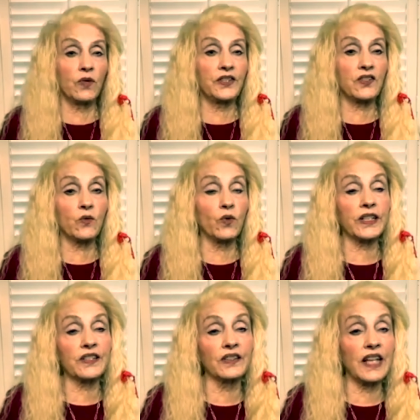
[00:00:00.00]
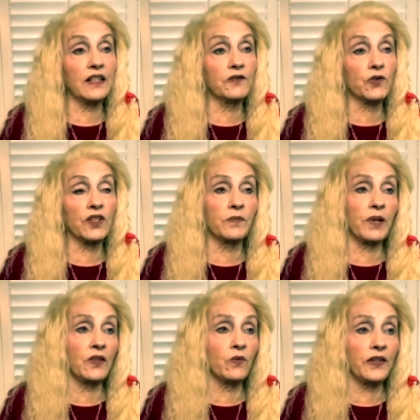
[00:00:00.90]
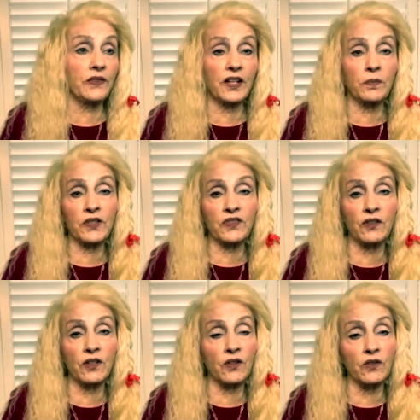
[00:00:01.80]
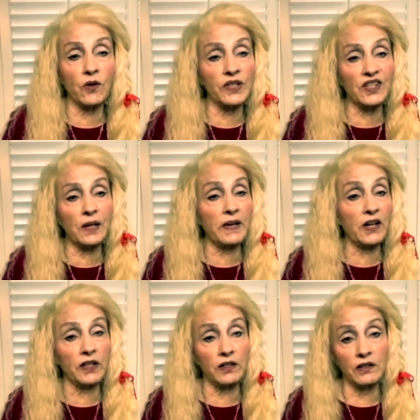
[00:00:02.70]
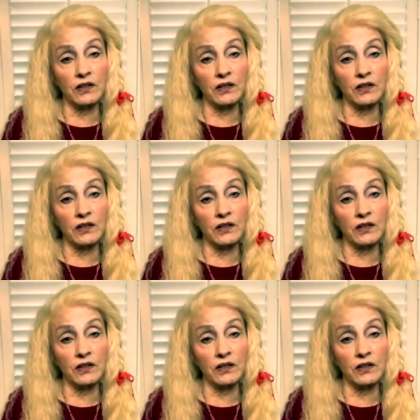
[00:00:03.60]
It doesn't work. It's a lack of trust. And by the way, therapists are, don't always stay married.